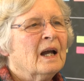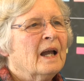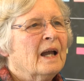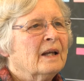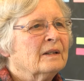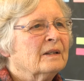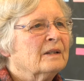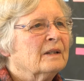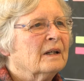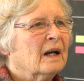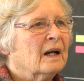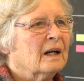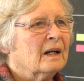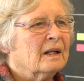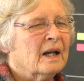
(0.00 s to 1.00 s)
And
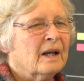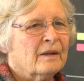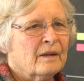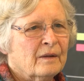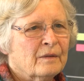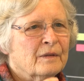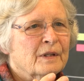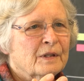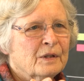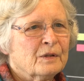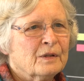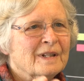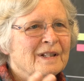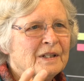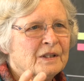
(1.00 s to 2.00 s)
this
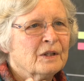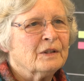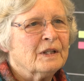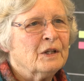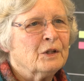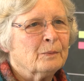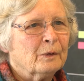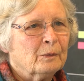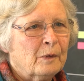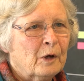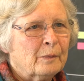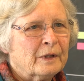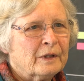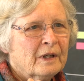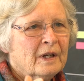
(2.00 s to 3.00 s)
is a teachable
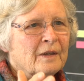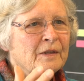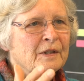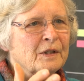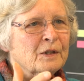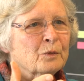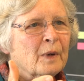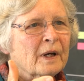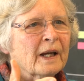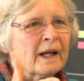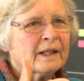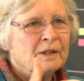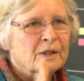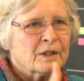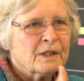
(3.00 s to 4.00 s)
moment. This is when I
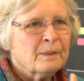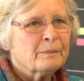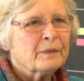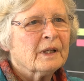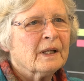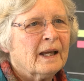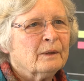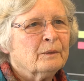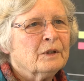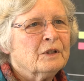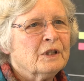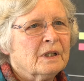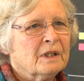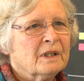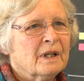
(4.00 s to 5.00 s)
can slip the
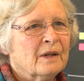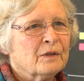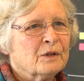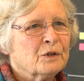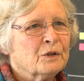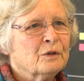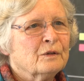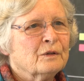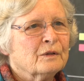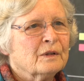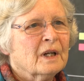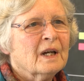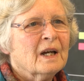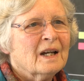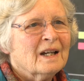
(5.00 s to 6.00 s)
language in and the student
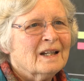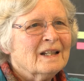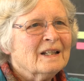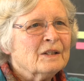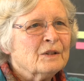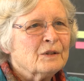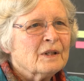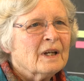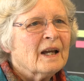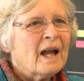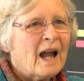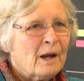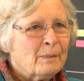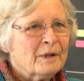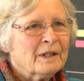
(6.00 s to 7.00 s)
is
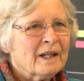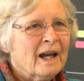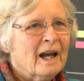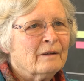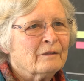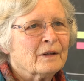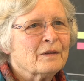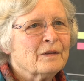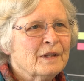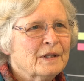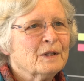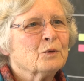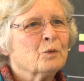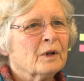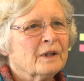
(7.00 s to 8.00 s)
happy to have it.
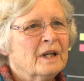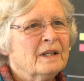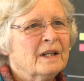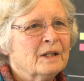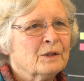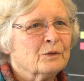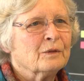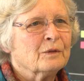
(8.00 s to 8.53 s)
This is what he needs.